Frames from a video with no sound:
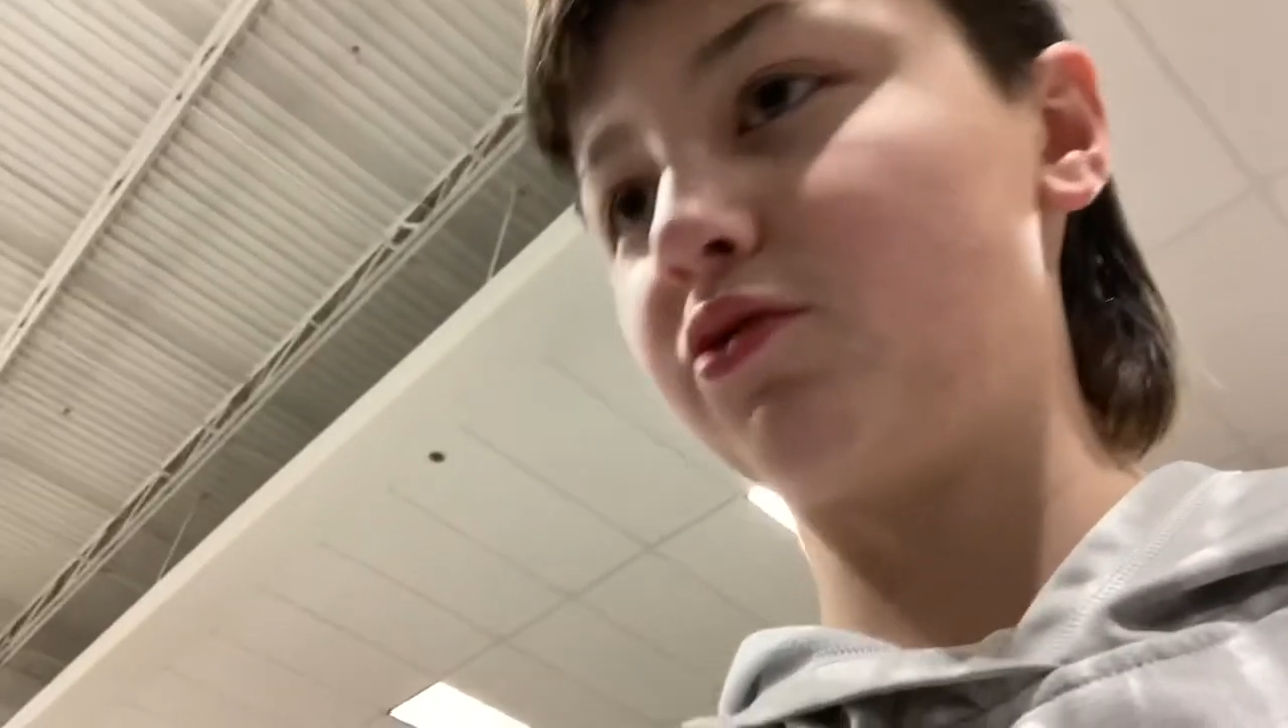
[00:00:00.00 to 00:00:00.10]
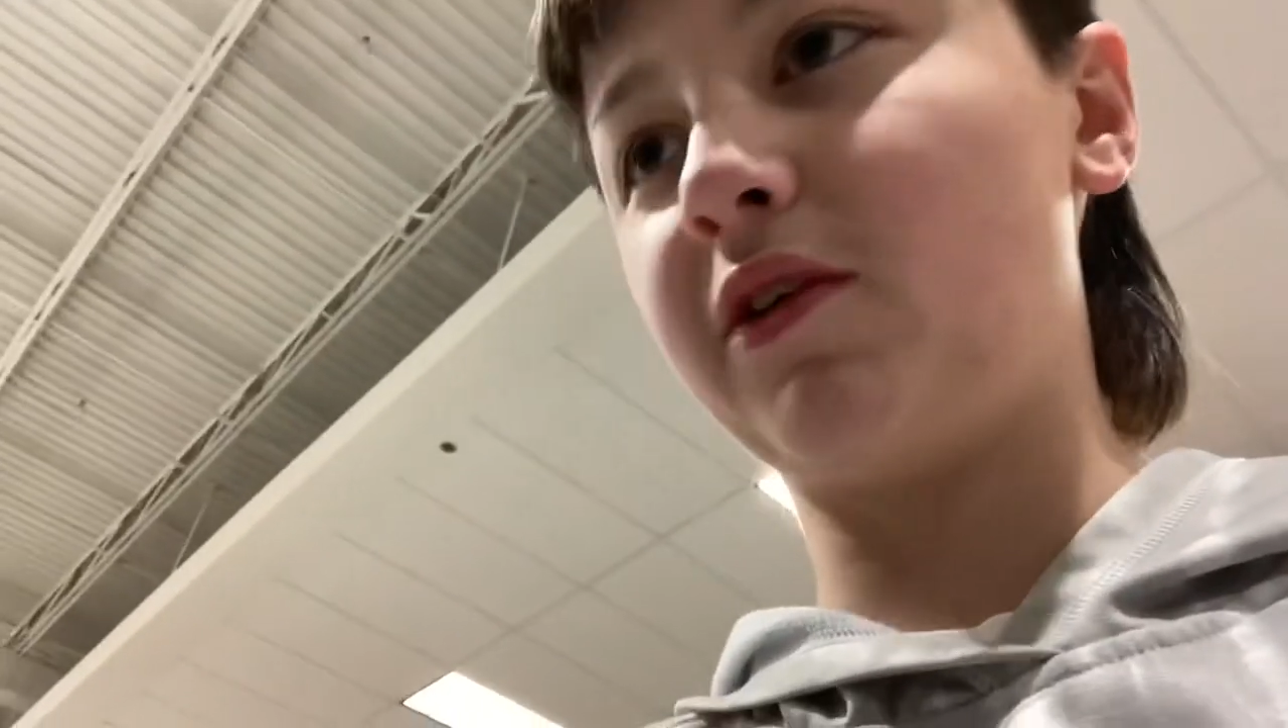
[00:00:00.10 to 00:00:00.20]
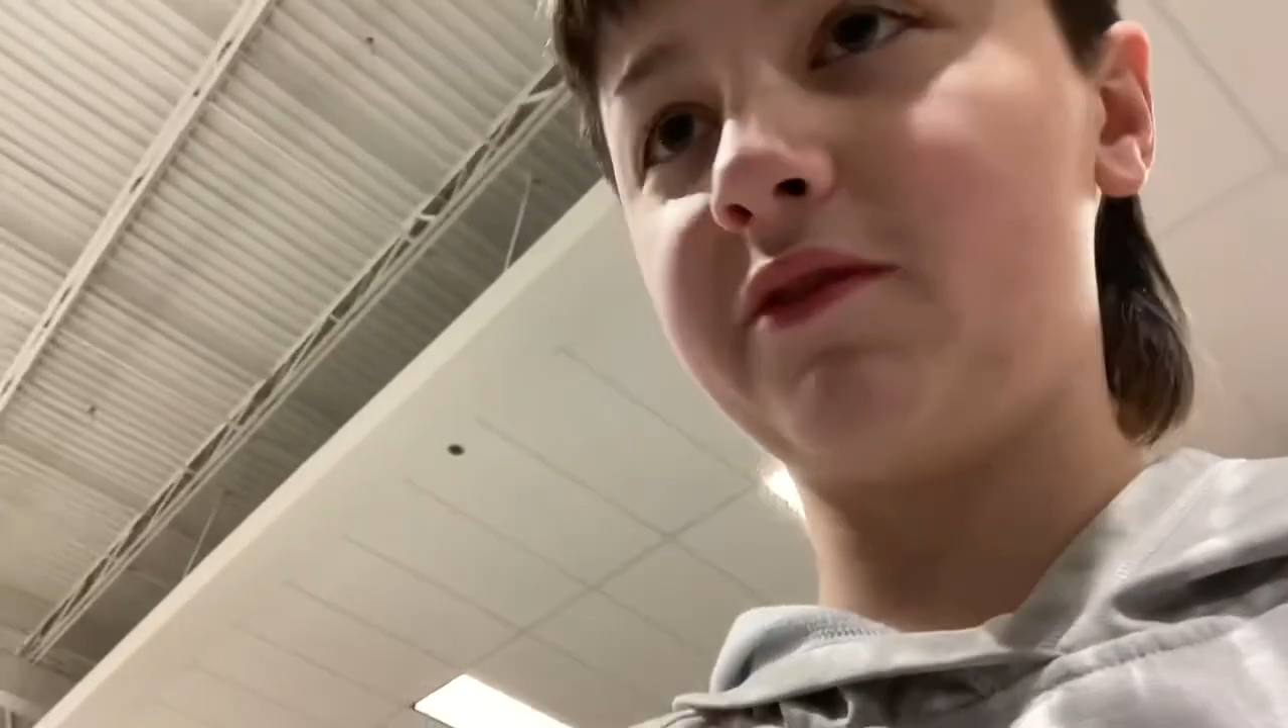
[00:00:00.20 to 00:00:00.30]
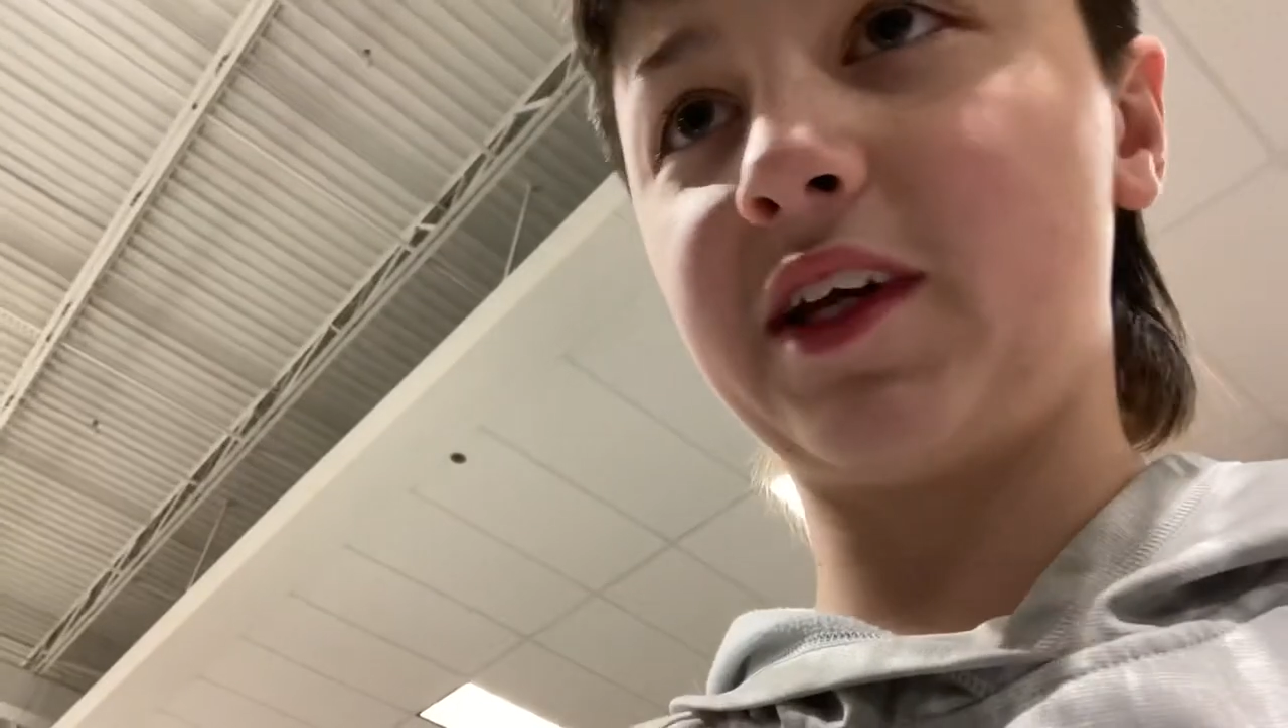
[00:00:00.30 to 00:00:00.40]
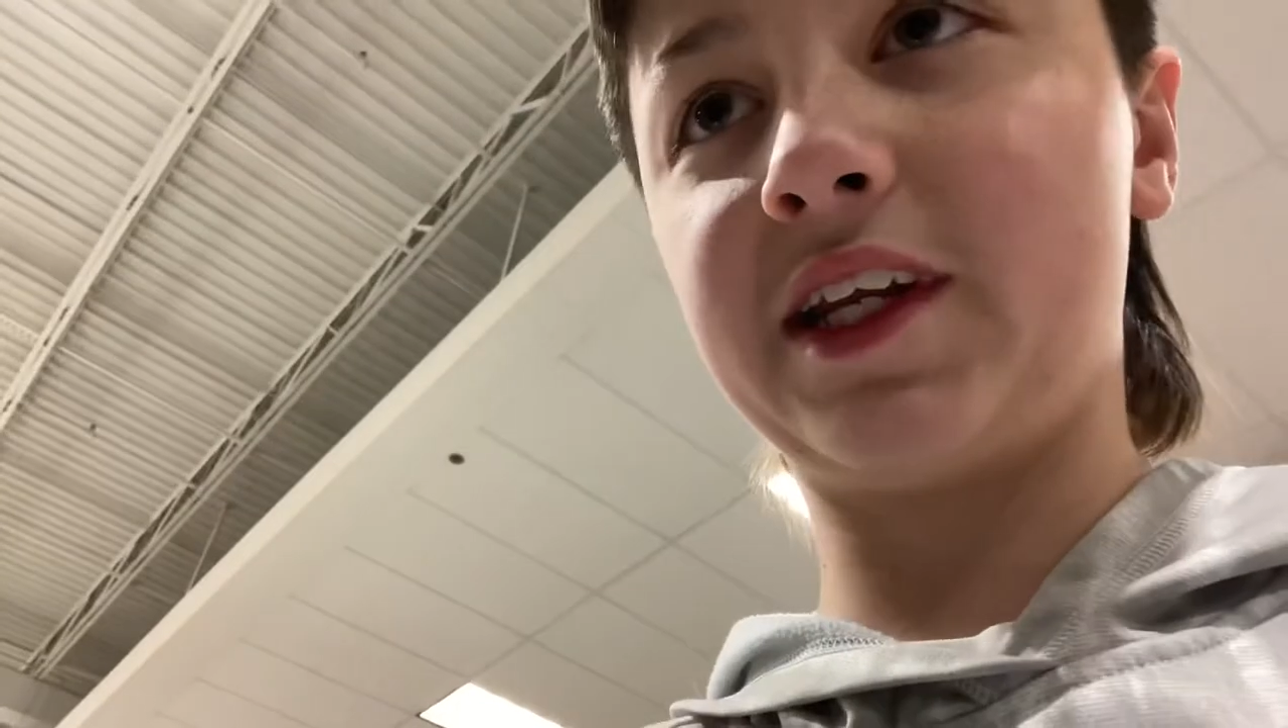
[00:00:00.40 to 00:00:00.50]

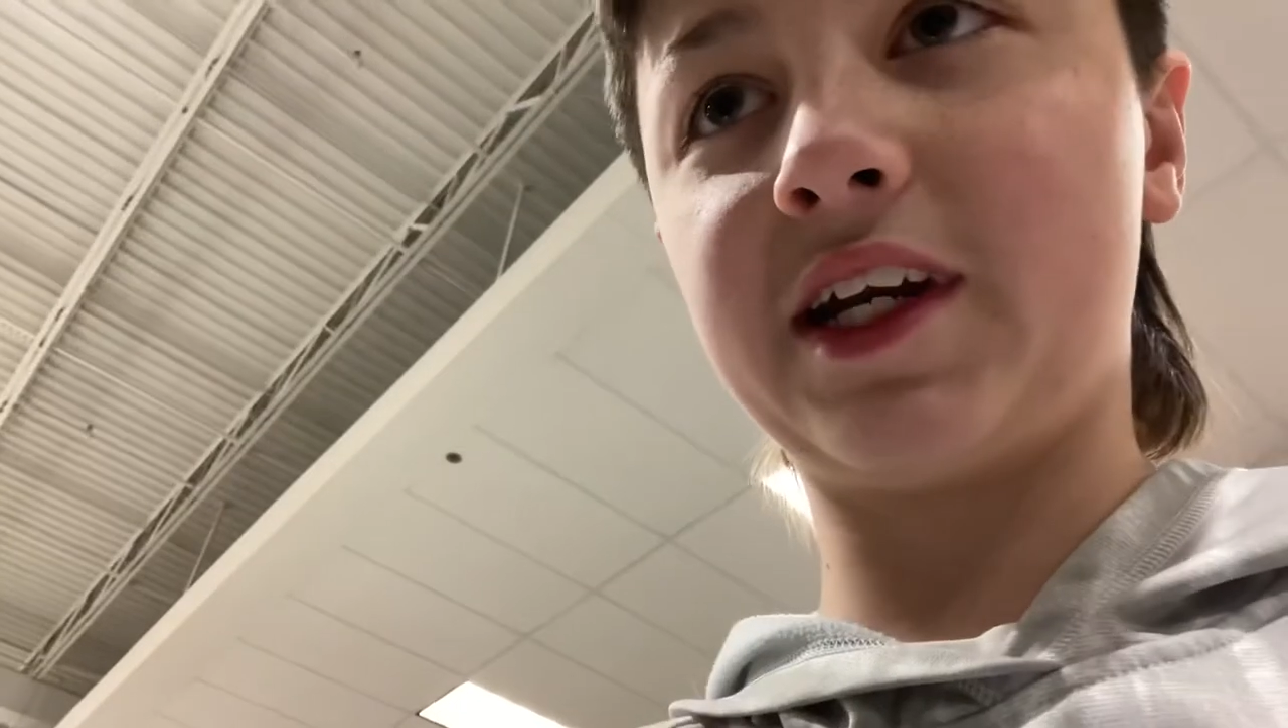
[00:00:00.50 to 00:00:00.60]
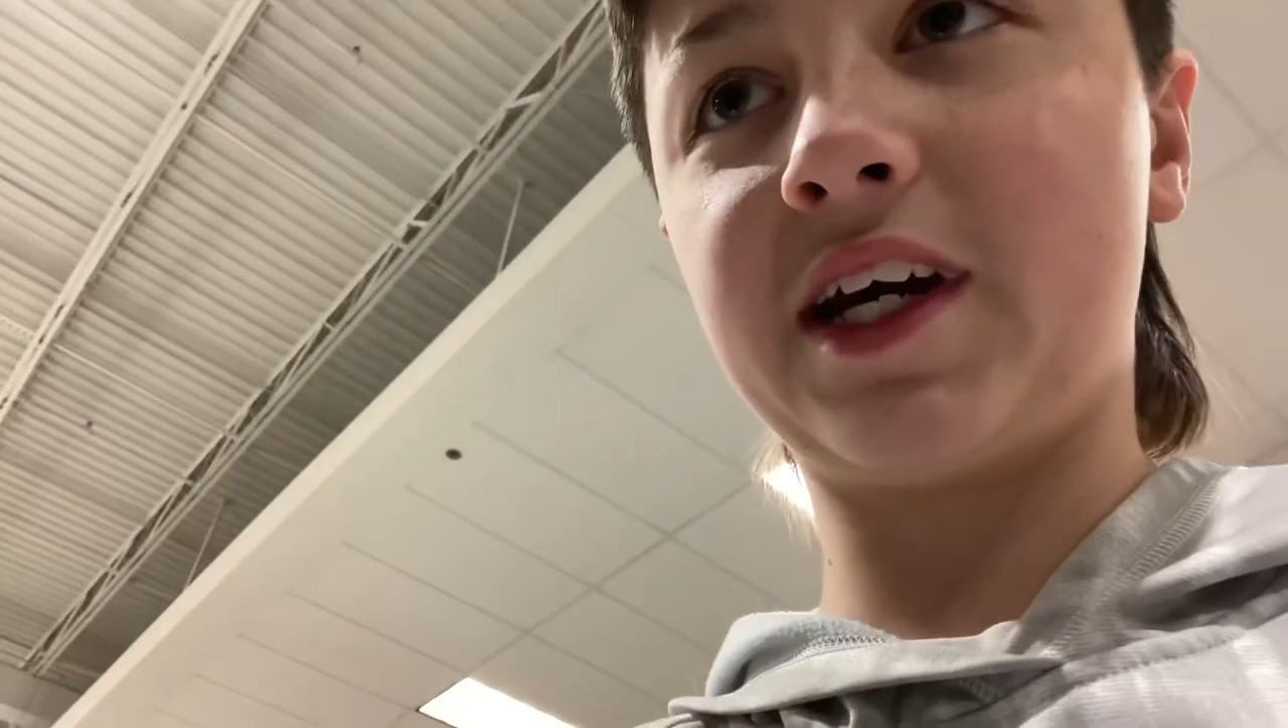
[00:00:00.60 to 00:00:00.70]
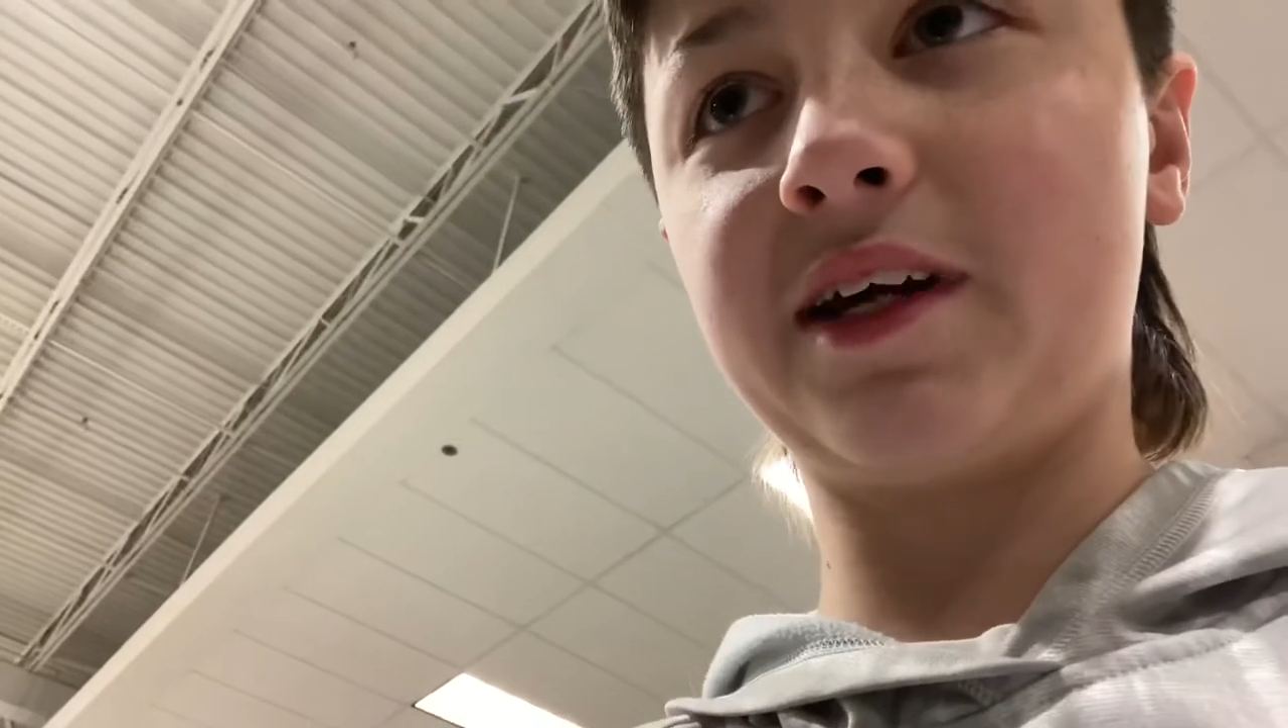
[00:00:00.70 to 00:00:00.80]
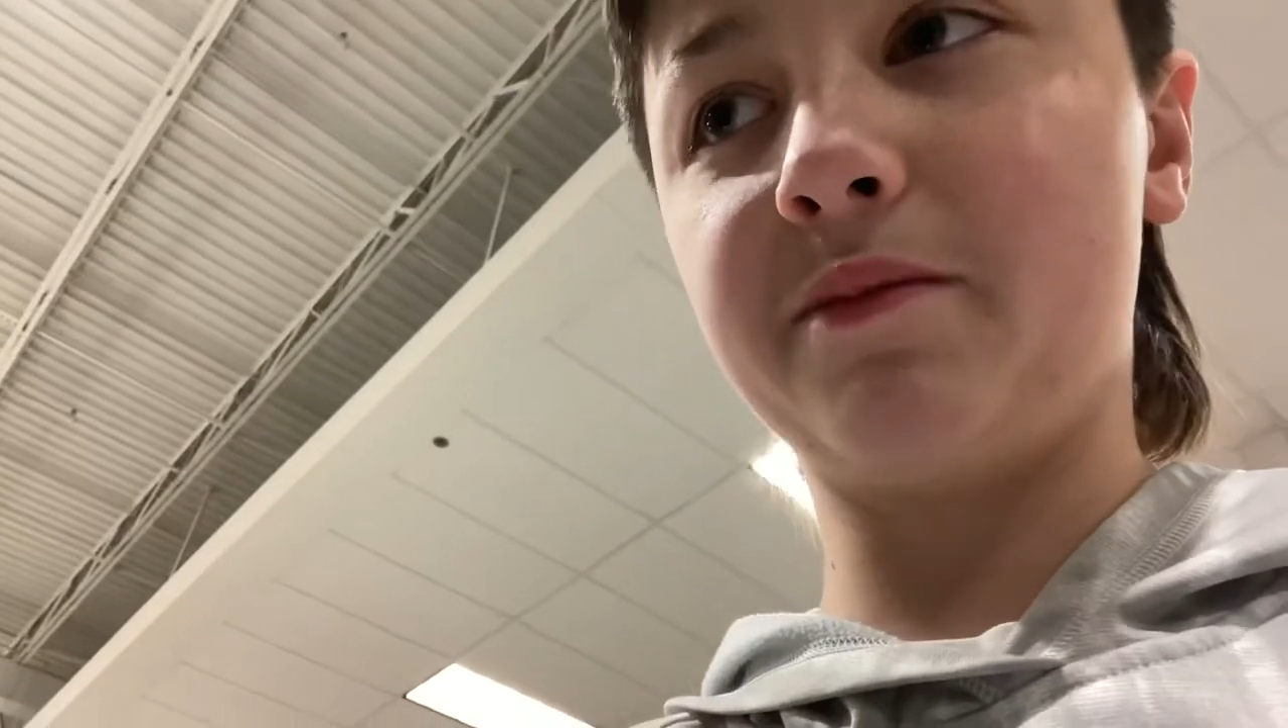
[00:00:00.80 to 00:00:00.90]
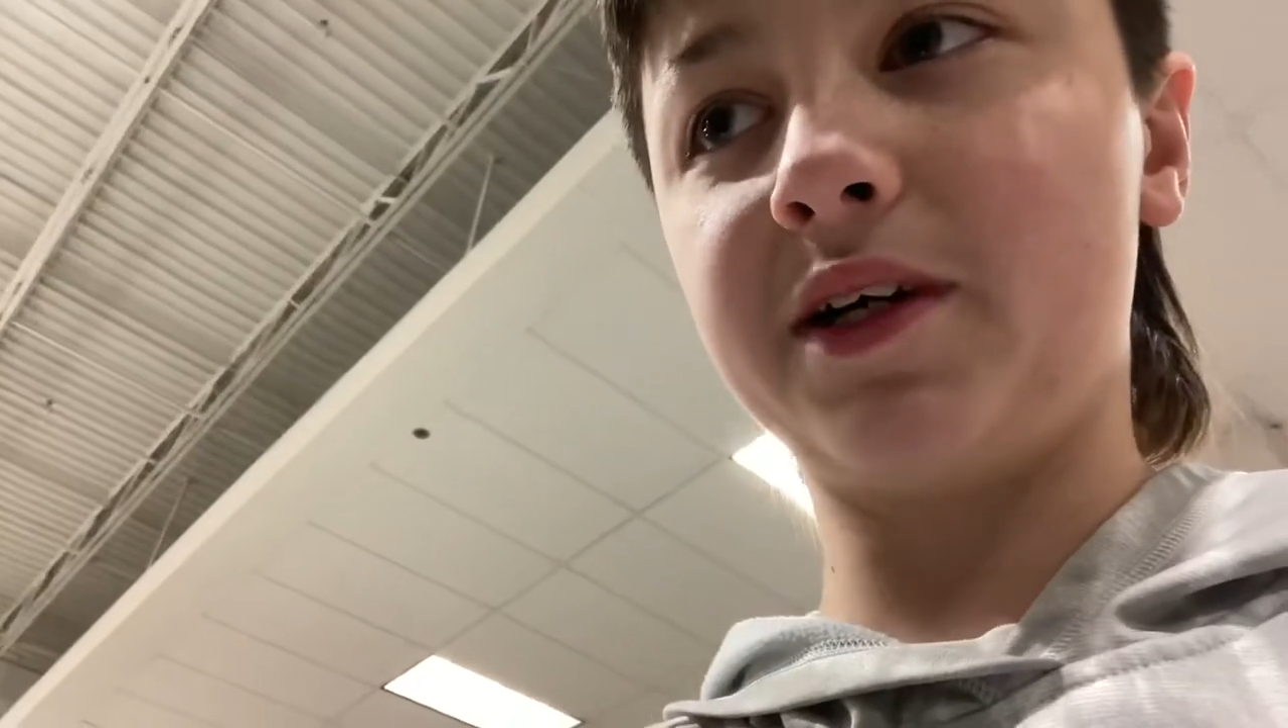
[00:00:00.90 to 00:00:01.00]
$12.99,